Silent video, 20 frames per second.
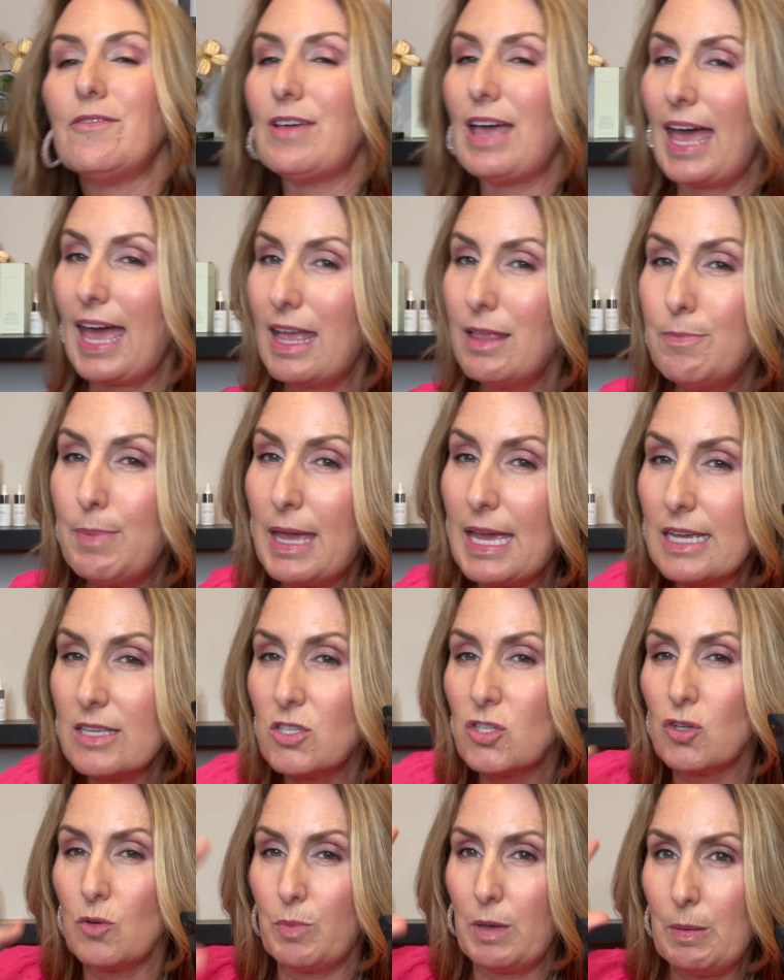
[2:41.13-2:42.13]

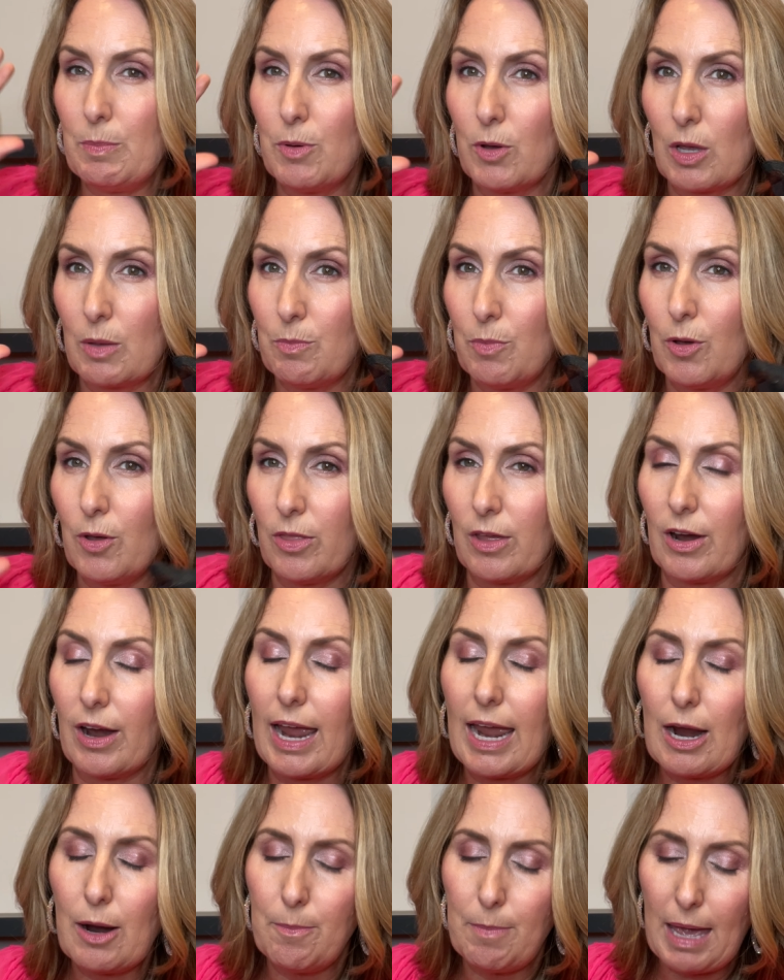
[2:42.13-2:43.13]
headbands so people can pull their
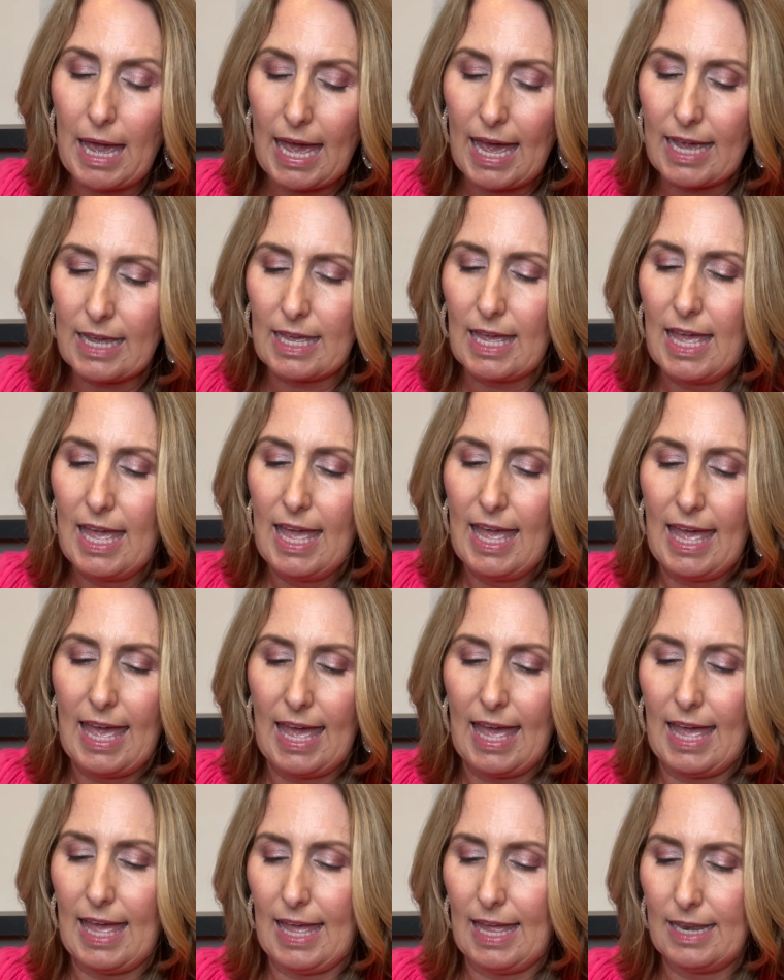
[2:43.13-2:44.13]
hair back,
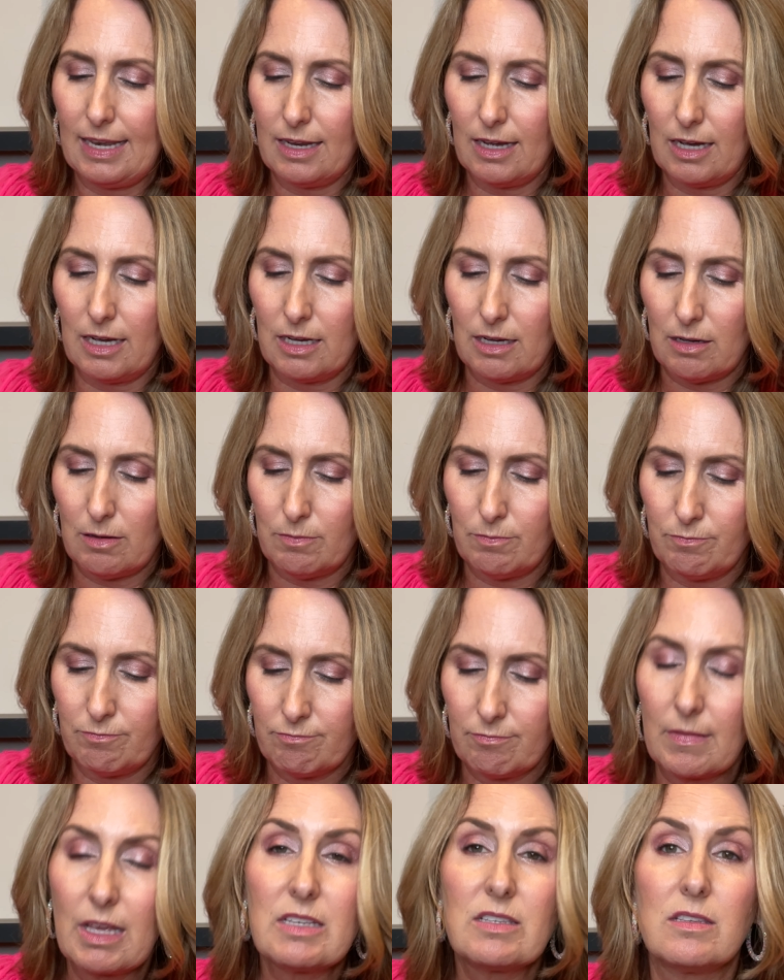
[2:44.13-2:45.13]
and
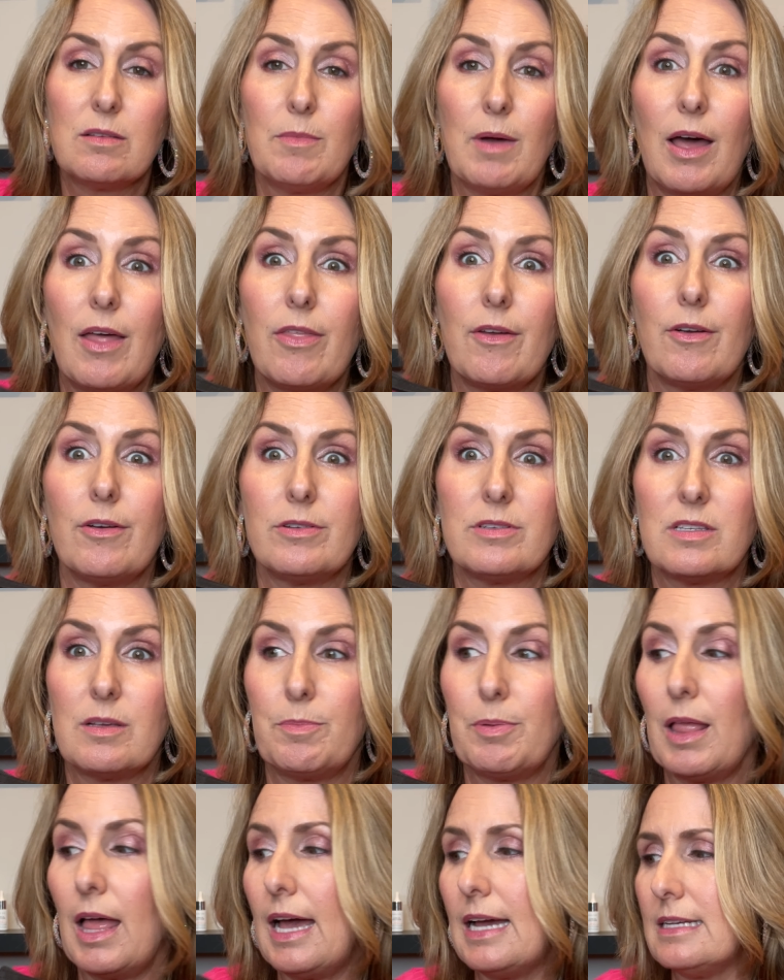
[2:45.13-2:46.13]
some other
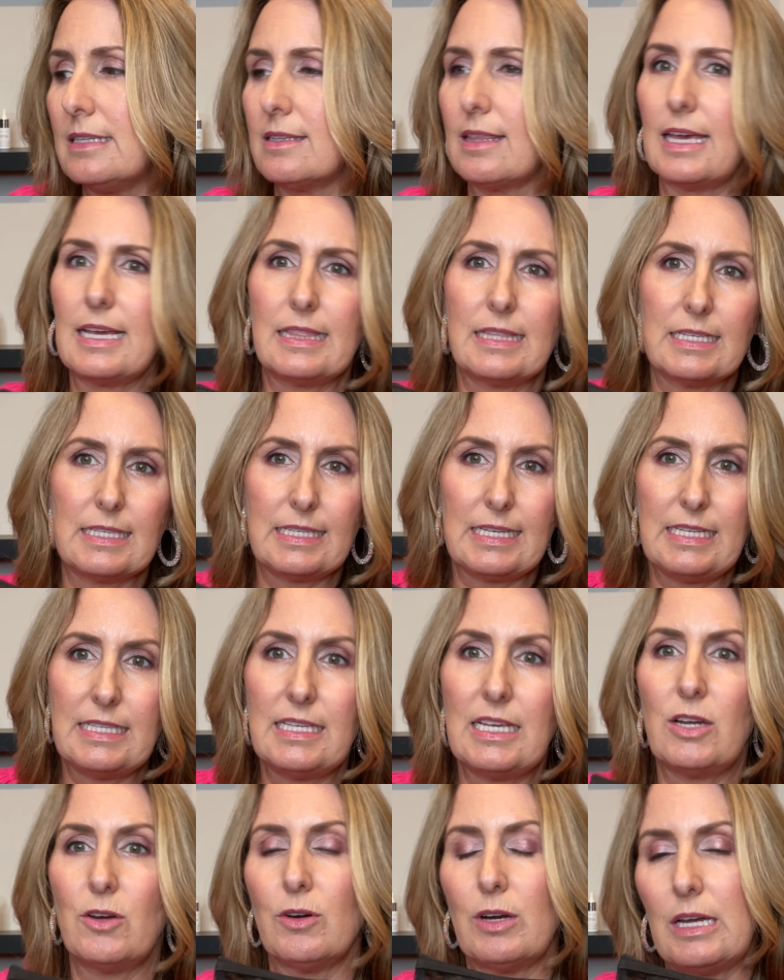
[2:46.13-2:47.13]
supplies like the
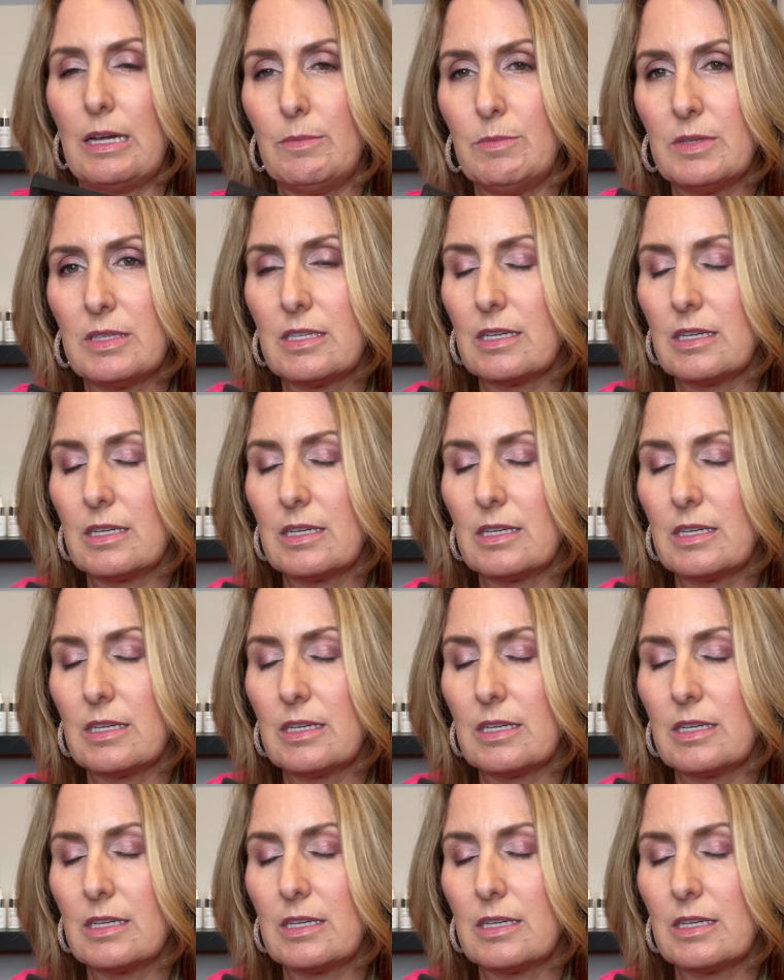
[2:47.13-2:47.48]
CC creams,